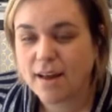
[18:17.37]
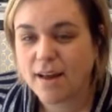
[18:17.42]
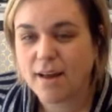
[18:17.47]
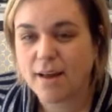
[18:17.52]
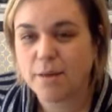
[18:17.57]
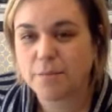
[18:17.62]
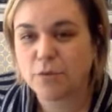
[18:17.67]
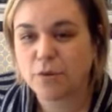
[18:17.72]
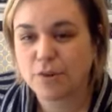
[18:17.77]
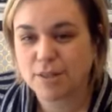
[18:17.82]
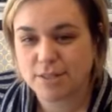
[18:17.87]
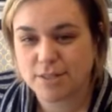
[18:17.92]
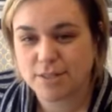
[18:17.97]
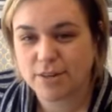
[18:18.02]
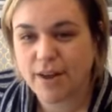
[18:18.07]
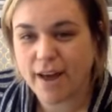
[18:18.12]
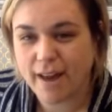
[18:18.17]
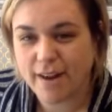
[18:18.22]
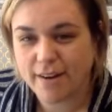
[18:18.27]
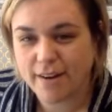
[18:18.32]
um,
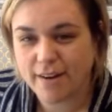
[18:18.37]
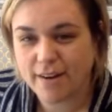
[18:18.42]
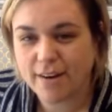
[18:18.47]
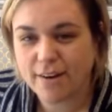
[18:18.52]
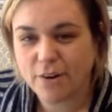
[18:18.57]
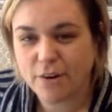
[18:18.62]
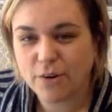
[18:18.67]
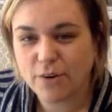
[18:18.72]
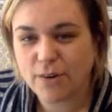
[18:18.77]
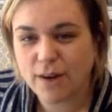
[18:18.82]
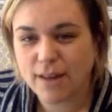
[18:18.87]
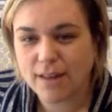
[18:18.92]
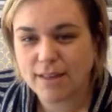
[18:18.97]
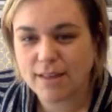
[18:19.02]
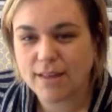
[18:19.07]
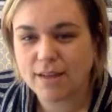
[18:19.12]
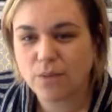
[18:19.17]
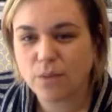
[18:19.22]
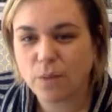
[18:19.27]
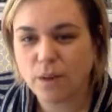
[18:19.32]
crystal eicher who i
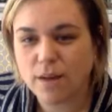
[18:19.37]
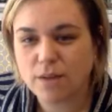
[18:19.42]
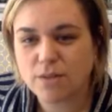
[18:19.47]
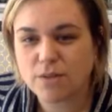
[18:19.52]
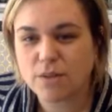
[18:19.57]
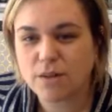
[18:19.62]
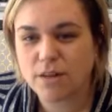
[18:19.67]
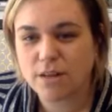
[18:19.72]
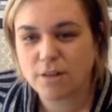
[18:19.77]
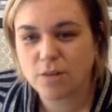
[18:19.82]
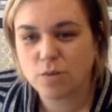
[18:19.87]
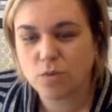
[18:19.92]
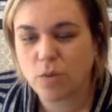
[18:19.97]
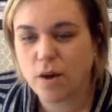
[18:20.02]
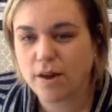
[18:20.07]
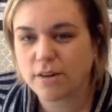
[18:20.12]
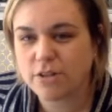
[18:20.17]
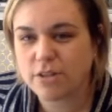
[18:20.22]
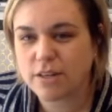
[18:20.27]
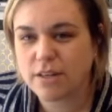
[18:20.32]
think was or is
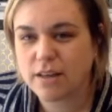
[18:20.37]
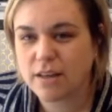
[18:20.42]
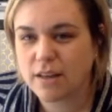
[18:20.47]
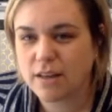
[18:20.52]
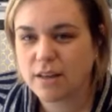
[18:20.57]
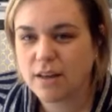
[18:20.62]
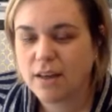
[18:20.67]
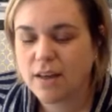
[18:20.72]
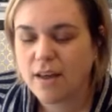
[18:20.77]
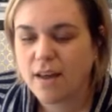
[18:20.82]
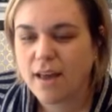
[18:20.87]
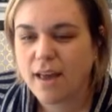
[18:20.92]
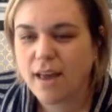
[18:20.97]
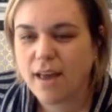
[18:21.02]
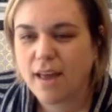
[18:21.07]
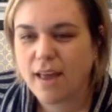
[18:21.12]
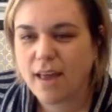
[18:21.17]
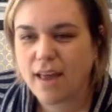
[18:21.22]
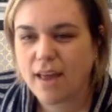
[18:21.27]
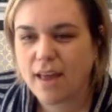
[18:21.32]
watching
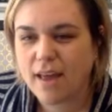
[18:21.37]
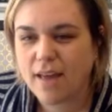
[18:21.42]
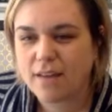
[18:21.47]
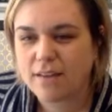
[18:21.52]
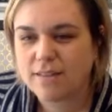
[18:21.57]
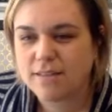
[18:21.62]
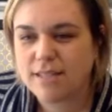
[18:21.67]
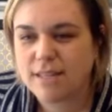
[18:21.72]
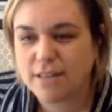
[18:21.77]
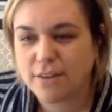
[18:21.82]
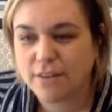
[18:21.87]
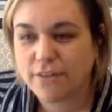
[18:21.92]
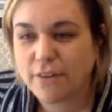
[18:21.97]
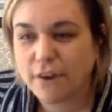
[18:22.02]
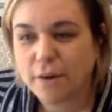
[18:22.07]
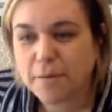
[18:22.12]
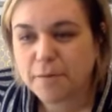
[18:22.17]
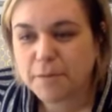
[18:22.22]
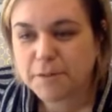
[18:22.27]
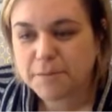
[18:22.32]
and dina
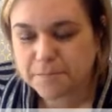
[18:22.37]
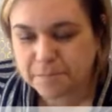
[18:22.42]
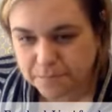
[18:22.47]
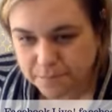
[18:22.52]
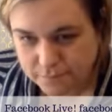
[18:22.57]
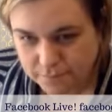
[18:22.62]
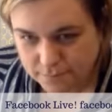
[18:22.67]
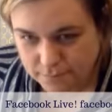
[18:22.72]
farmer